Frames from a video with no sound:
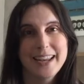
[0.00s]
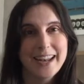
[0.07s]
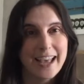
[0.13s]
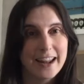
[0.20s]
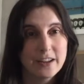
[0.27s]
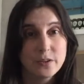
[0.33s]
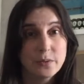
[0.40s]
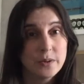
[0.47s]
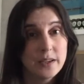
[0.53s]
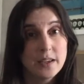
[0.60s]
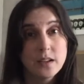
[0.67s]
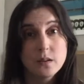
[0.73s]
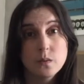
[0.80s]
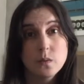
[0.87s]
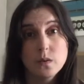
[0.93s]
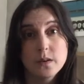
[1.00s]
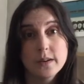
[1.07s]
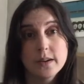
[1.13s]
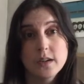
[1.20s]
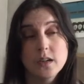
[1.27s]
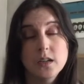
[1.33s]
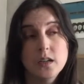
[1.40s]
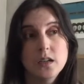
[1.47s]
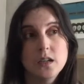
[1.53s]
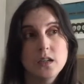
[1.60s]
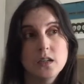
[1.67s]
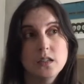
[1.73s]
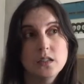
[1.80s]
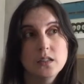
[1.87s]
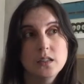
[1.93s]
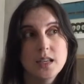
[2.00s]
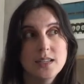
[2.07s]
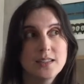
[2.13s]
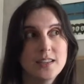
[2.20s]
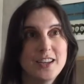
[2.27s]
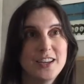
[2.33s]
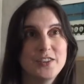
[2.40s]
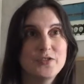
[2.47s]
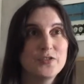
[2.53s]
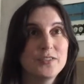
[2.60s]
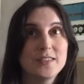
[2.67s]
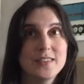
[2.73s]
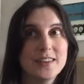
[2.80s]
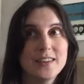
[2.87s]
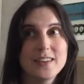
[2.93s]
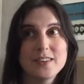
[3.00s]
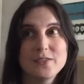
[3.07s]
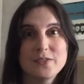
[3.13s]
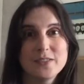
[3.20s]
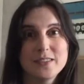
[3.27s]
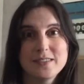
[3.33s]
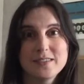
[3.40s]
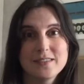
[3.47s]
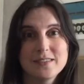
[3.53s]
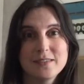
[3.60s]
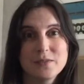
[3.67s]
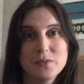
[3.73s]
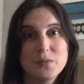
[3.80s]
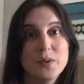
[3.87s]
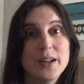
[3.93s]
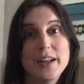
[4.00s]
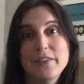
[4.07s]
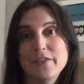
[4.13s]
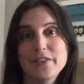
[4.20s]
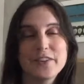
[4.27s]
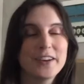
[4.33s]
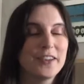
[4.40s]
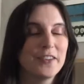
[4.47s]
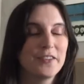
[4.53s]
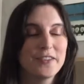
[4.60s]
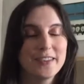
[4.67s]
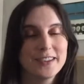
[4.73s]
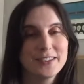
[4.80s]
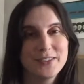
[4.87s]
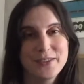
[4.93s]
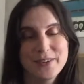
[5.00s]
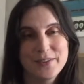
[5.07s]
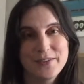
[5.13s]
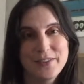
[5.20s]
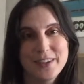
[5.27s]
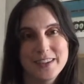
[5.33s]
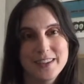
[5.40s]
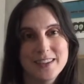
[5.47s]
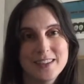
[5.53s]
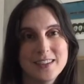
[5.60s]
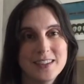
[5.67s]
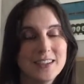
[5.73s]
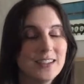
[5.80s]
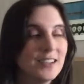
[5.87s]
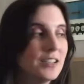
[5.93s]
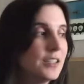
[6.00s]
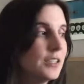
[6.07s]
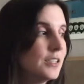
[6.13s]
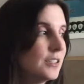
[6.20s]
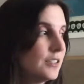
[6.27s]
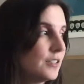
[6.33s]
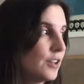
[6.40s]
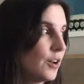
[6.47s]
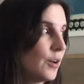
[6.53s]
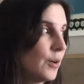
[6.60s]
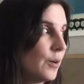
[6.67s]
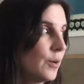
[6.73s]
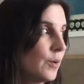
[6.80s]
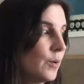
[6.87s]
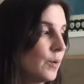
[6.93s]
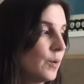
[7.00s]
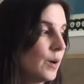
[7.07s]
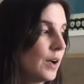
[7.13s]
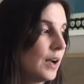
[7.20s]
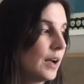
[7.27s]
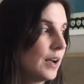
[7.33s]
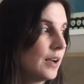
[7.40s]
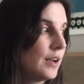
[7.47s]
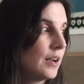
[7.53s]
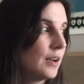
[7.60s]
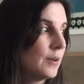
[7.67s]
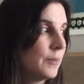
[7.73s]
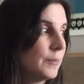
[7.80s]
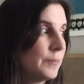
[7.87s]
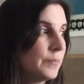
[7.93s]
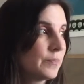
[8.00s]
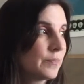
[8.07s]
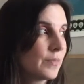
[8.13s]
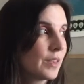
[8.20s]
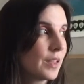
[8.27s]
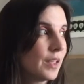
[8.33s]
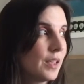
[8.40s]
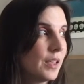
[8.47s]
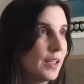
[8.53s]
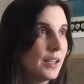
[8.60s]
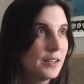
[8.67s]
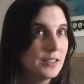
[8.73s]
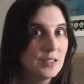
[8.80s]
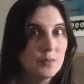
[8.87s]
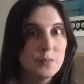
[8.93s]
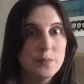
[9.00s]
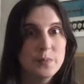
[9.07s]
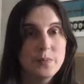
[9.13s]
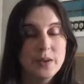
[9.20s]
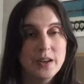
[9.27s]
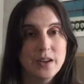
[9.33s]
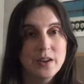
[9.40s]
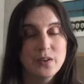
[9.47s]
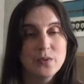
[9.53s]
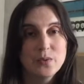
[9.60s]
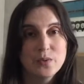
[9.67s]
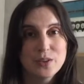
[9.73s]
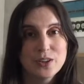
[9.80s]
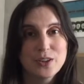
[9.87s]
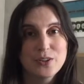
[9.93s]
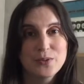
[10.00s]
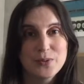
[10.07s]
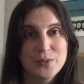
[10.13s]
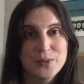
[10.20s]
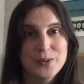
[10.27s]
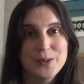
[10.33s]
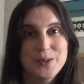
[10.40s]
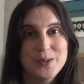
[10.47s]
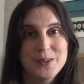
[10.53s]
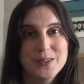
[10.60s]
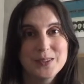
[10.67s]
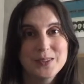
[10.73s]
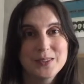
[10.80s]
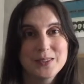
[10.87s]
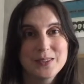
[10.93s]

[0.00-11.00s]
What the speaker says: inadequate or less uninteresting or whatever other things you can feel. So it's been a really cool